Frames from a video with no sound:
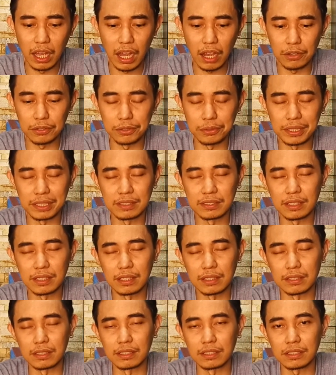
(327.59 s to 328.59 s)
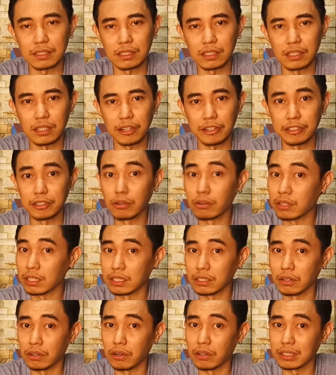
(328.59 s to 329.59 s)
how do I say this? Uh, our
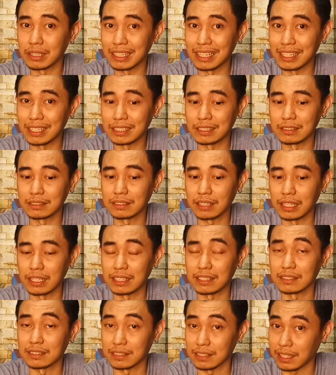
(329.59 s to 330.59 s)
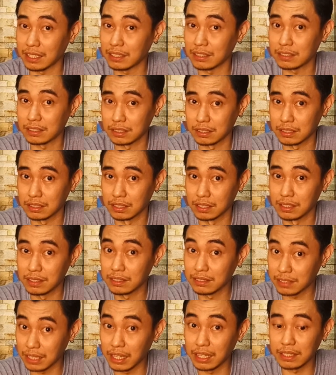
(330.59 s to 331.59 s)
local online selling sites
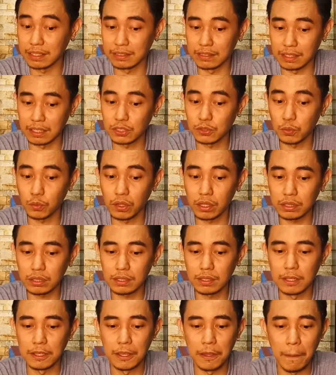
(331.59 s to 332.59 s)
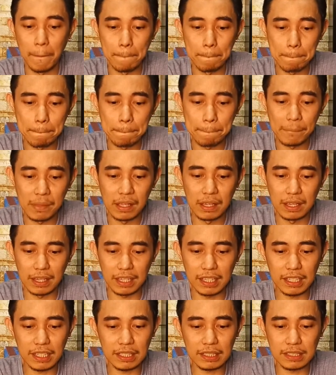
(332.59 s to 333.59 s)
selling this one.
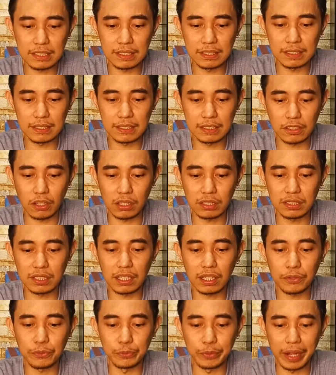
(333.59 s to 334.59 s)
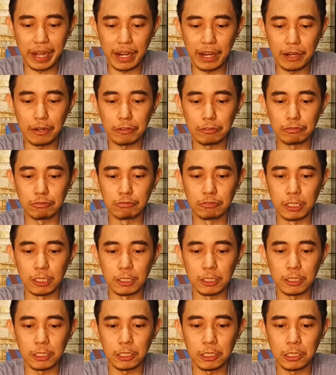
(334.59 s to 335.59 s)
It's costing around
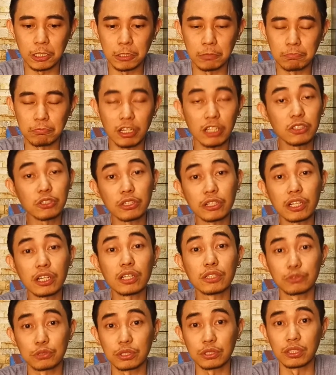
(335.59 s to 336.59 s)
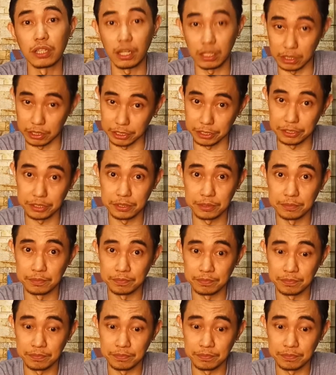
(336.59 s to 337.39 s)
um, under a hundred dollars